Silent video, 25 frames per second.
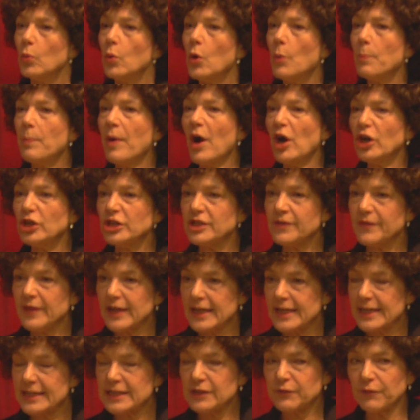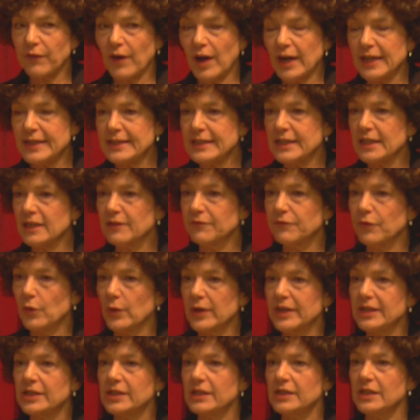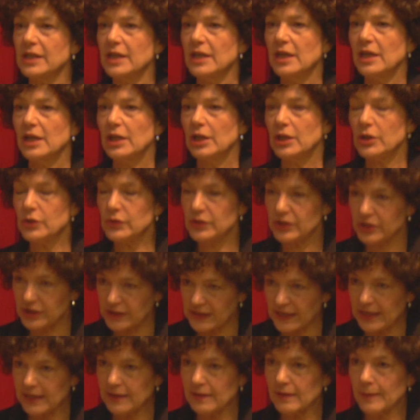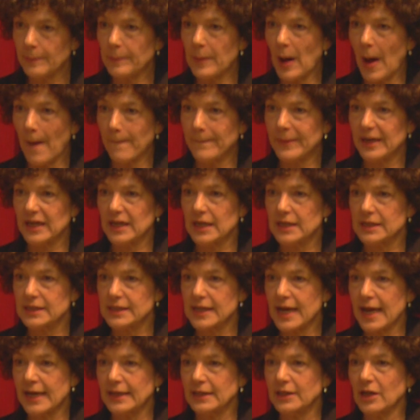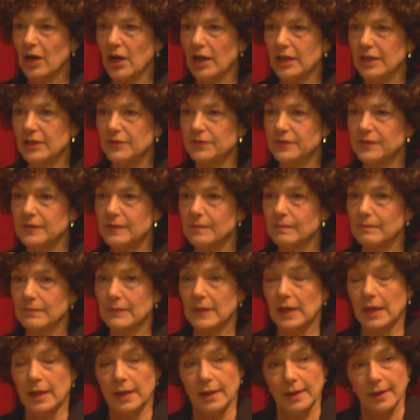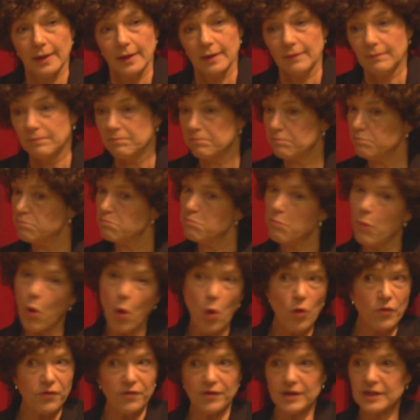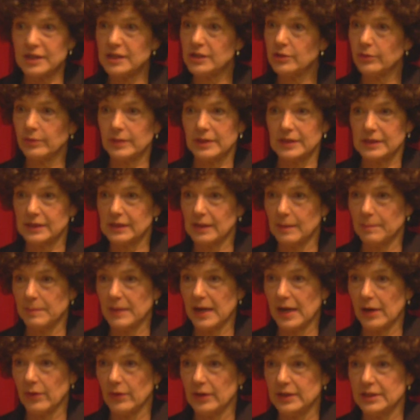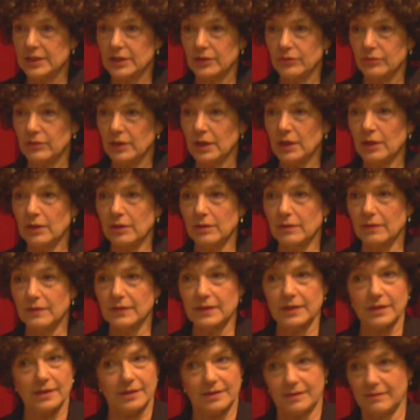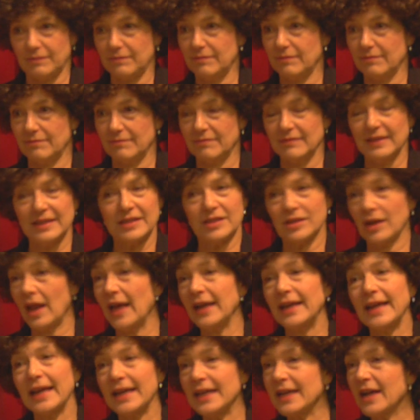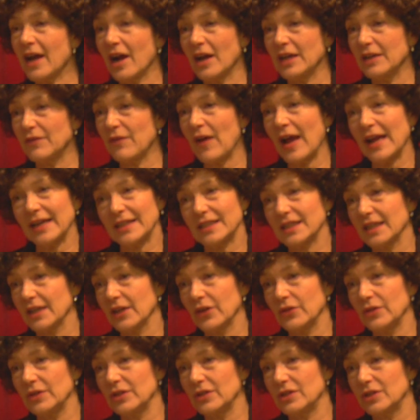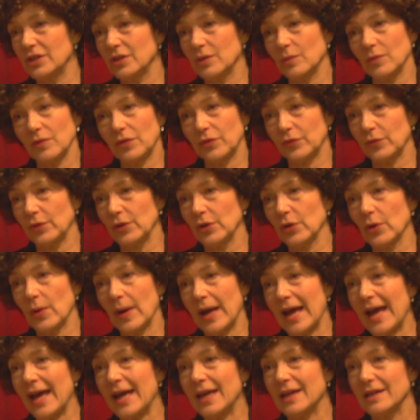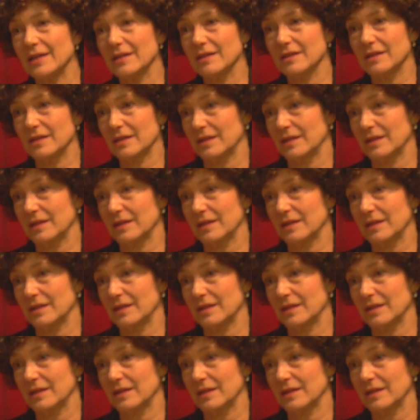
Well, part of it is finding a voice. You see the puppet and kind of morph into it somehow. I don't know. It's like any kind of acting, and you do it through your hand.